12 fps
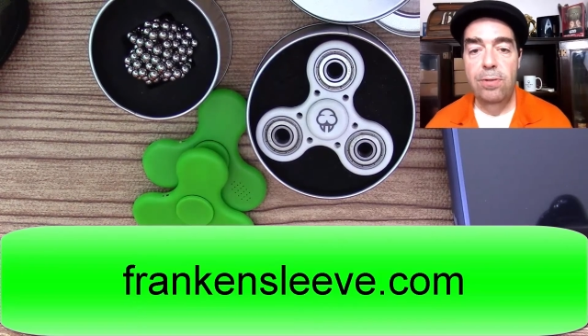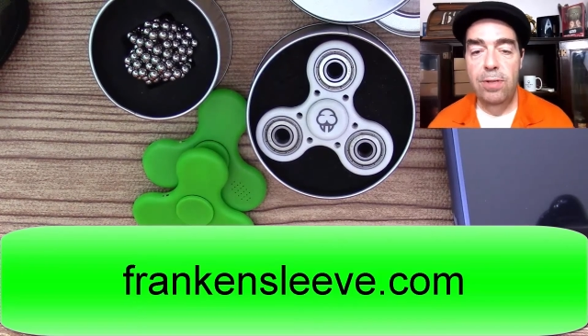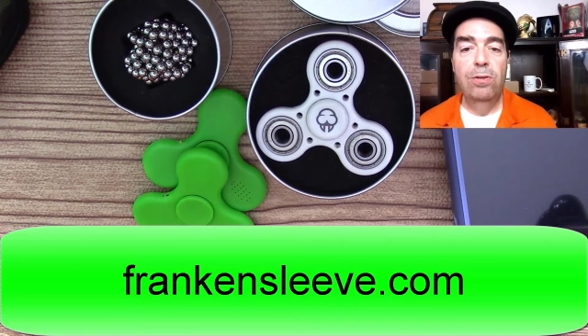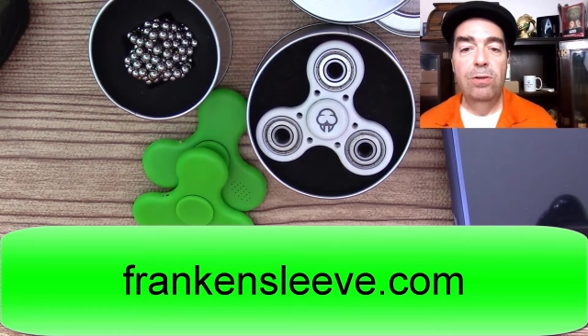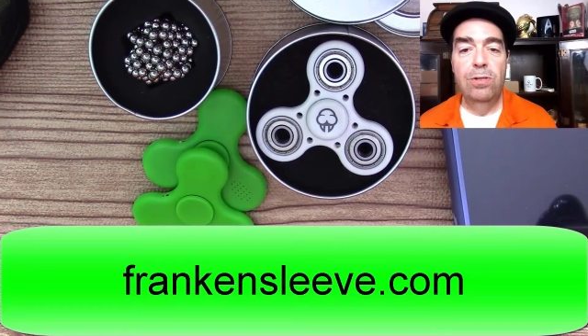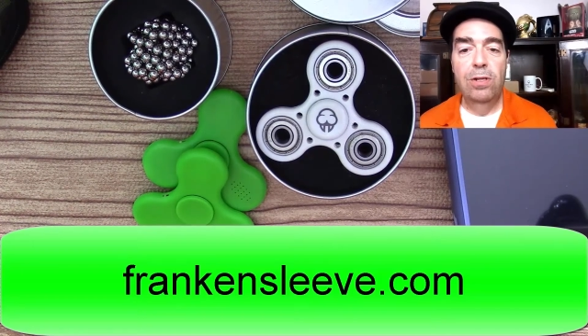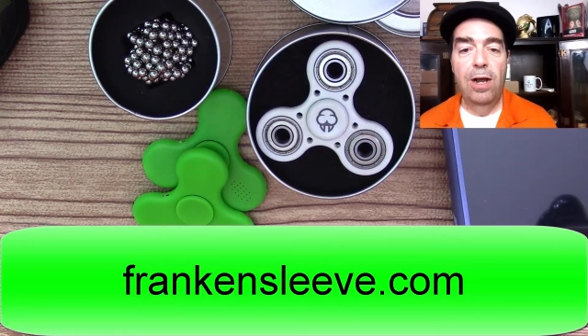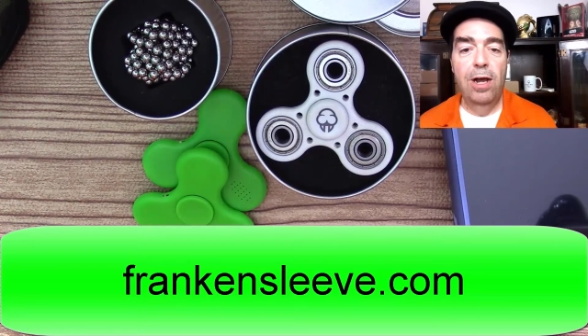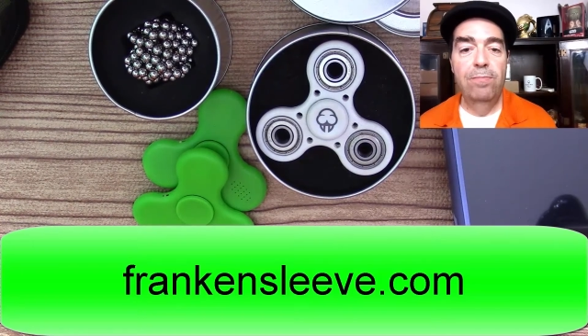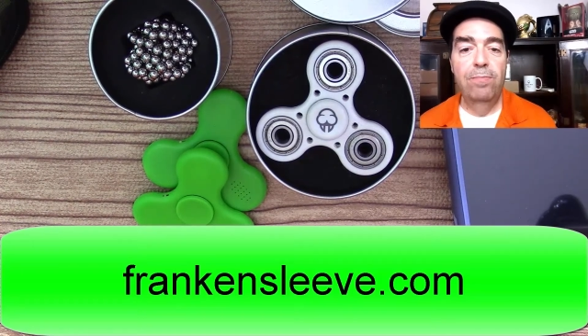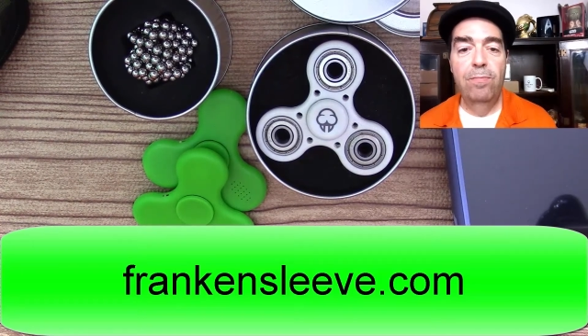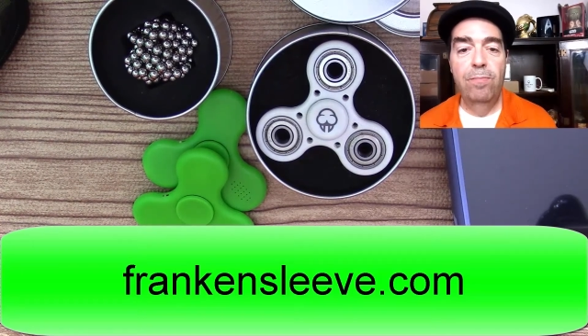There's a lot
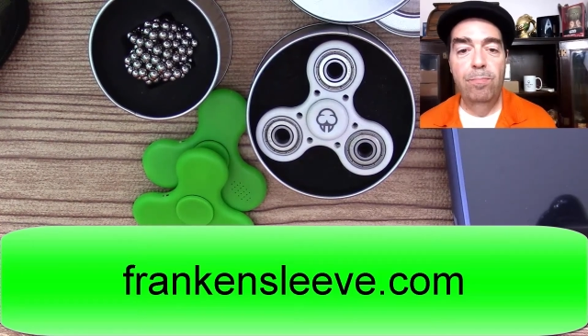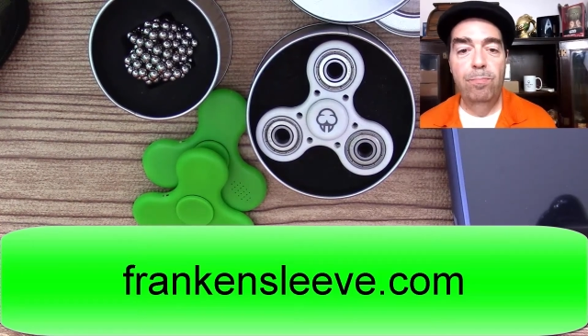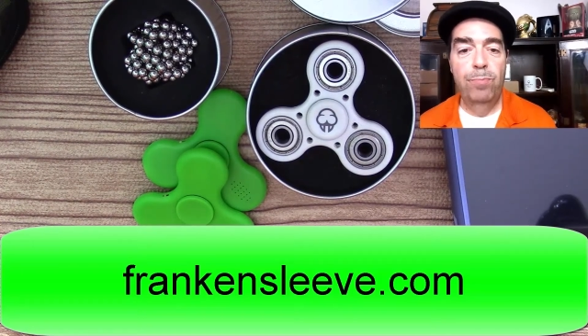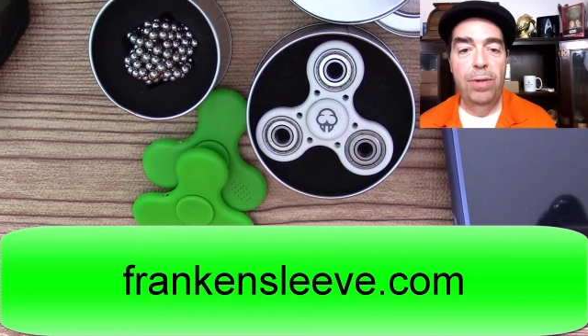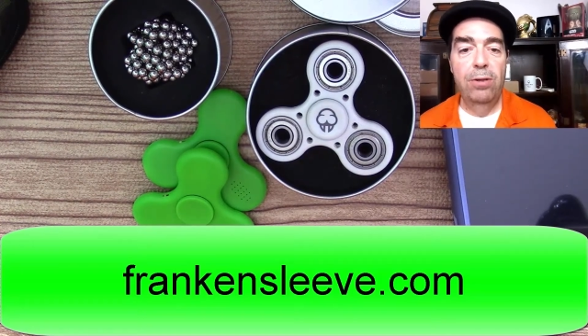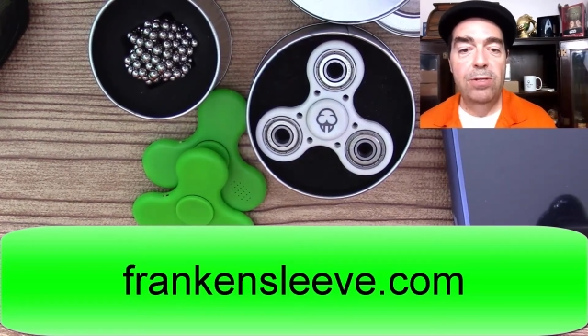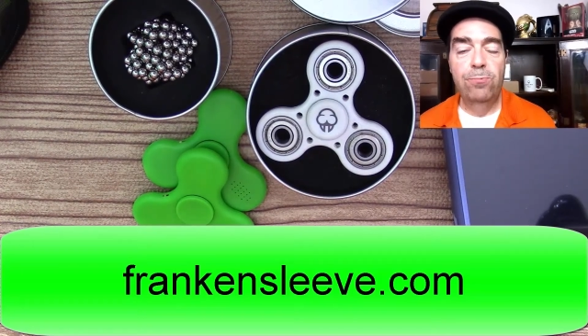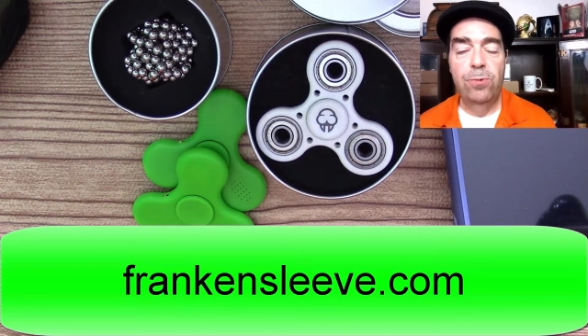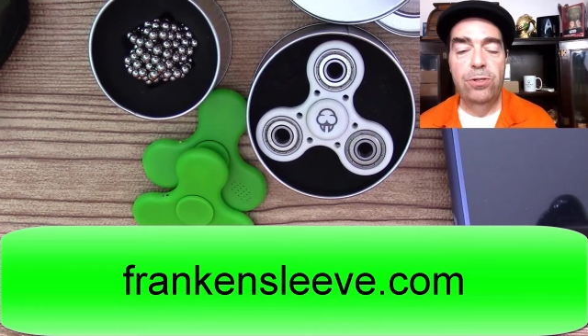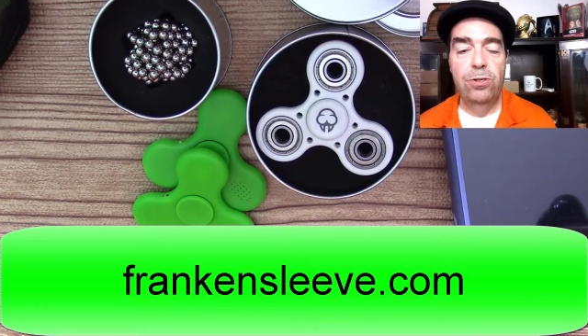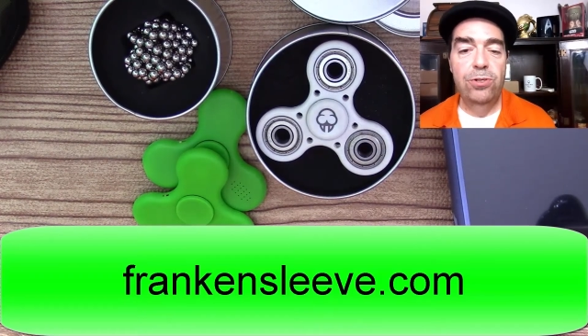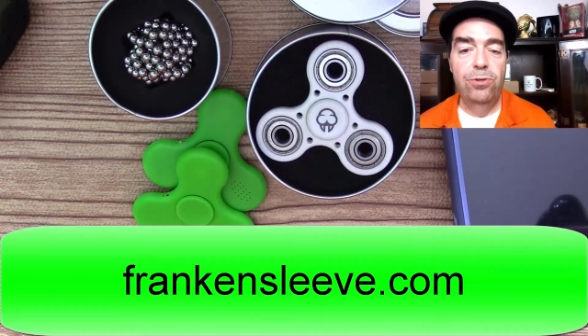of bells and
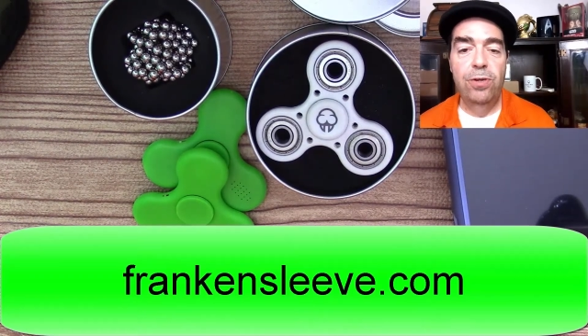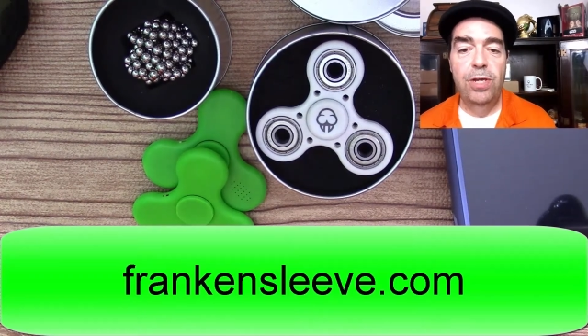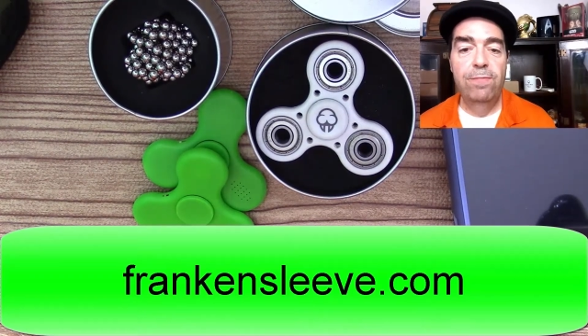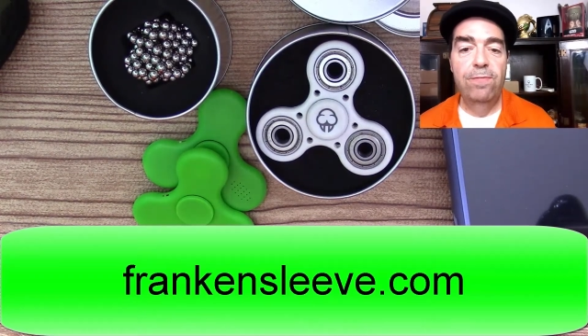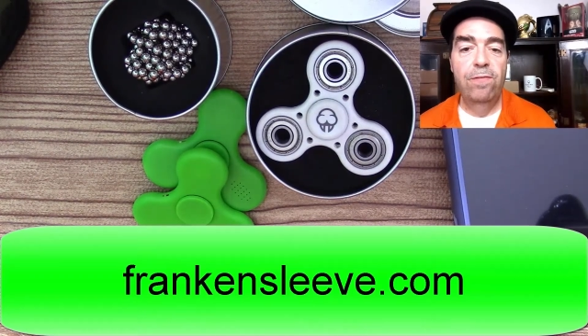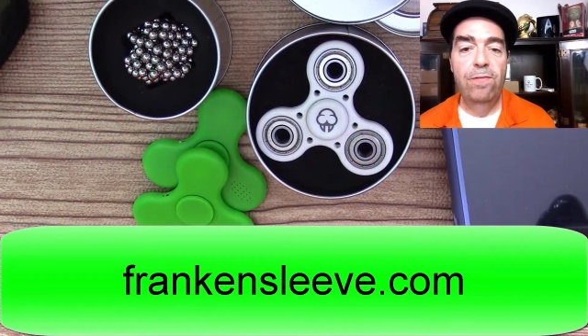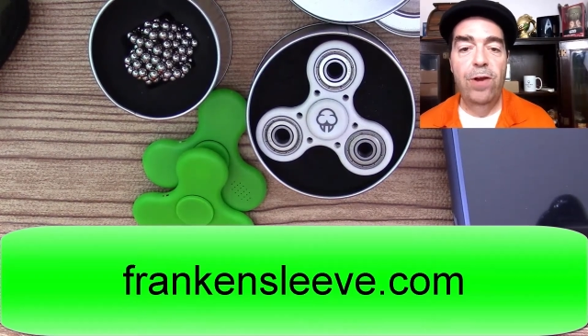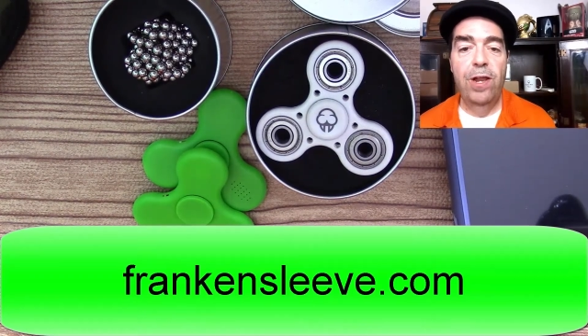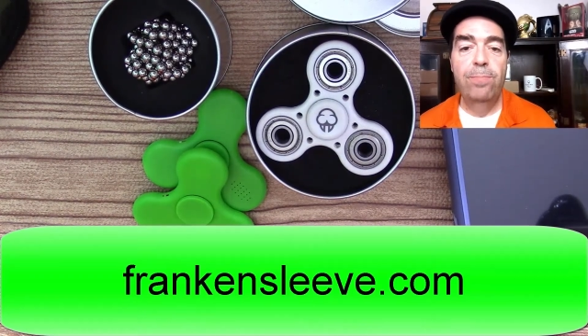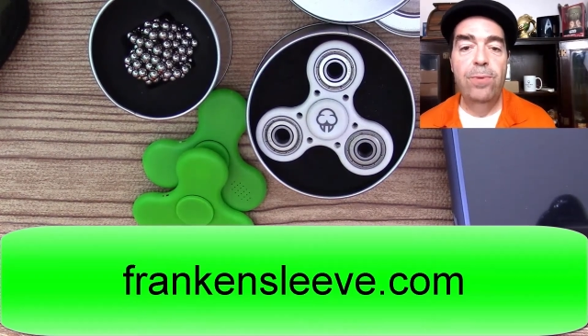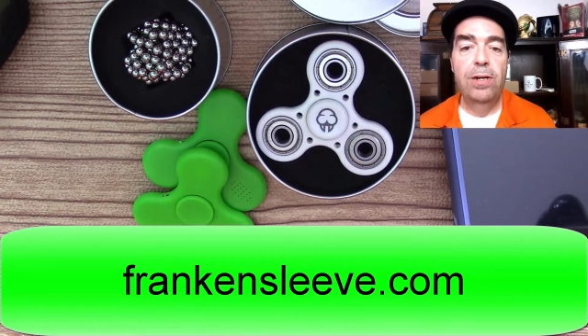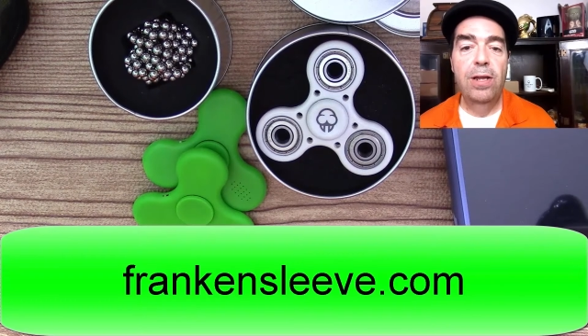whistles you can get for free,
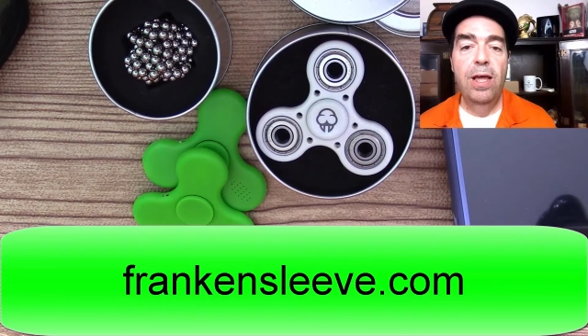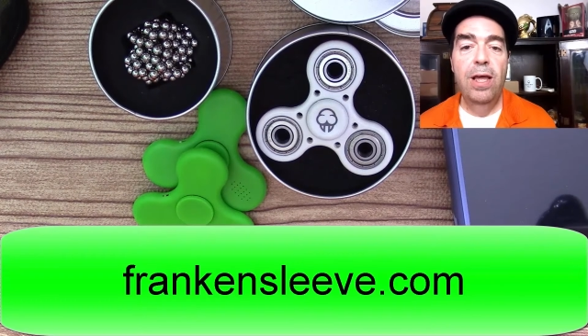but